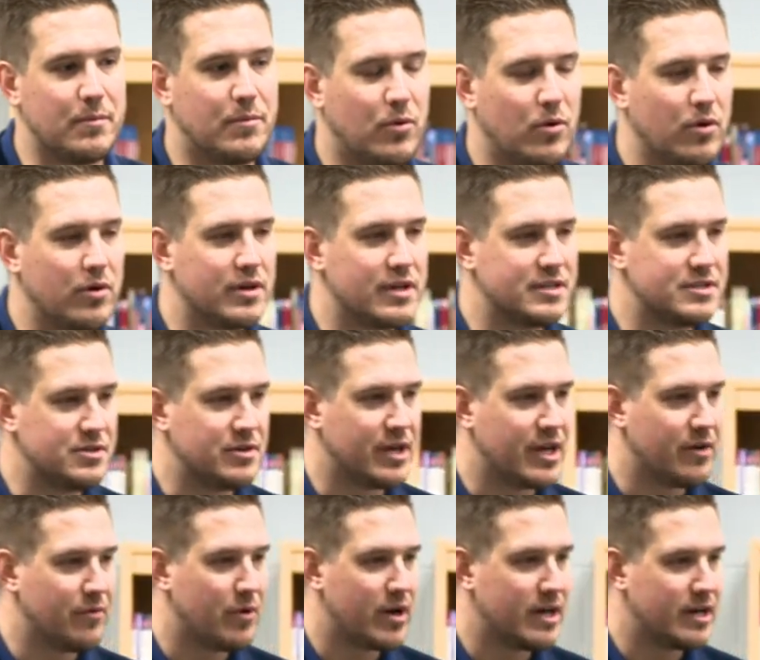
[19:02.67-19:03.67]
important as you
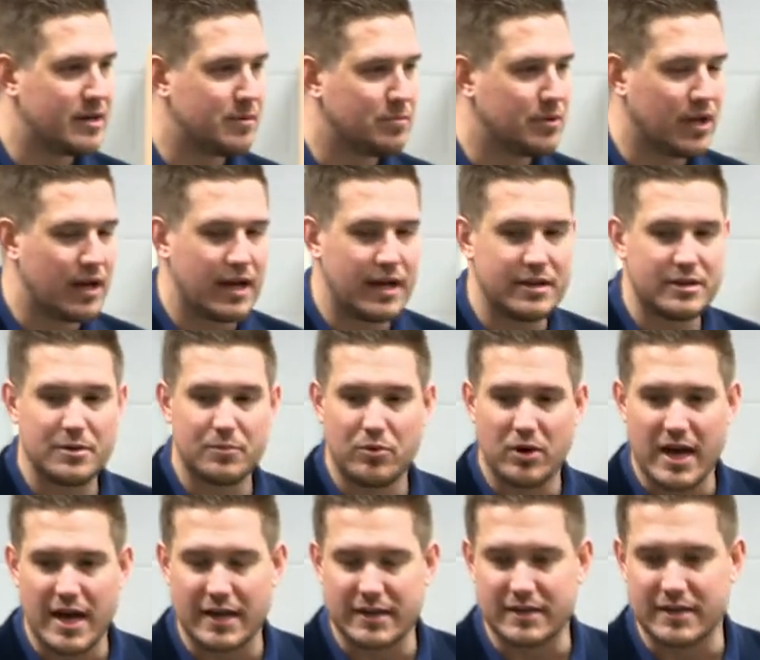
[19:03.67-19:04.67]
get ready to play, to
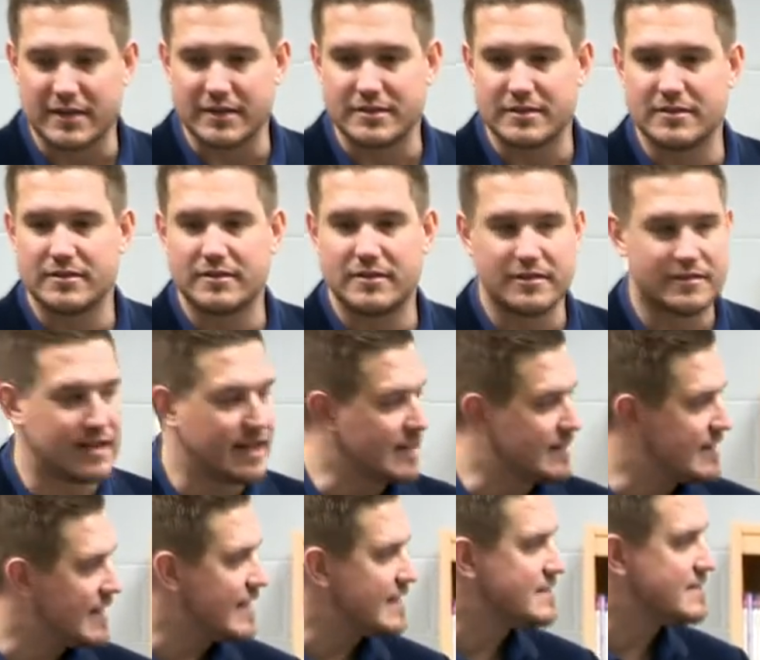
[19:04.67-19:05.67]
practice, to
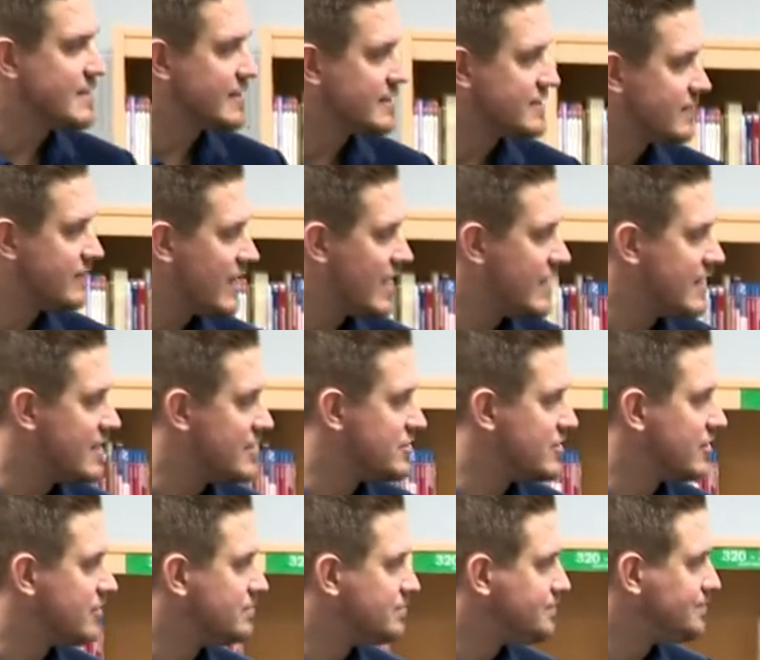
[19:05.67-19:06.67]
take tests, things of that
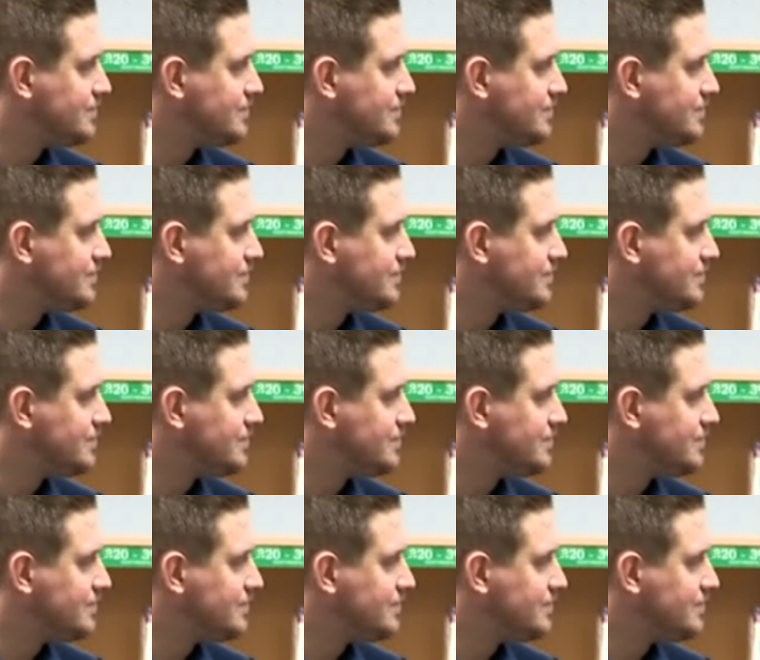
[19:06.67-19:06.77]
nature.